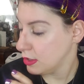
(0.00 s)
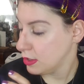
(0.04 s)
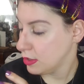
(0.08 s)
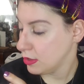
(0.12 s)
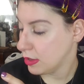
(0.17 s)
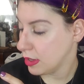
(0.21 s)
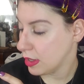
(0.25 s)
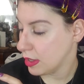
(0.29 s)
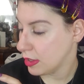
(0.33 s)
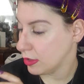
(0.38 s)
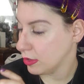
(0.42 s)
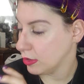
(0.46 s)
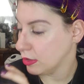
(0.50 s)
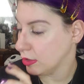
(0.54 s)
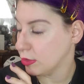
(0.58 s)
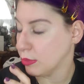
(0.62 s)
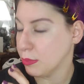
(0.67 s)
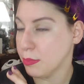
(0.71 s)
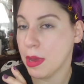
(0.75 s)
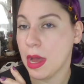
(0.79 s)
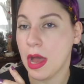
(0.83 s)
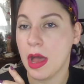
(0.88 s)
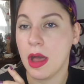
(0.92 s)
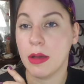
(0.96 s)
You got a
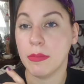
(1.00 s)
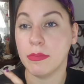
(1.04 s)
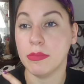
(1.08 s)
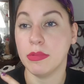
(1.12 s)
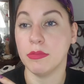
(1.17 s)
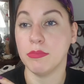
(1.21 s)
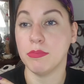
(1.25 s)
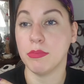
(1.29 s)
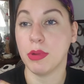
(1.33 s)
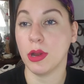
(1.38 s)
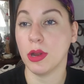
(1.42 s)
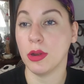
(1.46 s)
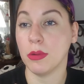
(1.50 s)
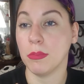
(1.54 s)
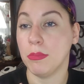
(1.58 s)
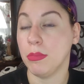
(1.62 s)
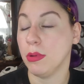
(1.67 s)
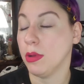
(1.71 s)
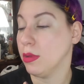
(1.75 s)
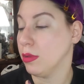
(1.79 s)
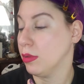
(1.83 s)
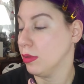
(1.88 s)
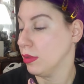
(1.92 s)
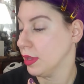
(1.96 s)
little pop of
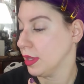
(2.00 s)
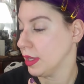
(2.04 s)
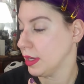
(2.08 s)
purple,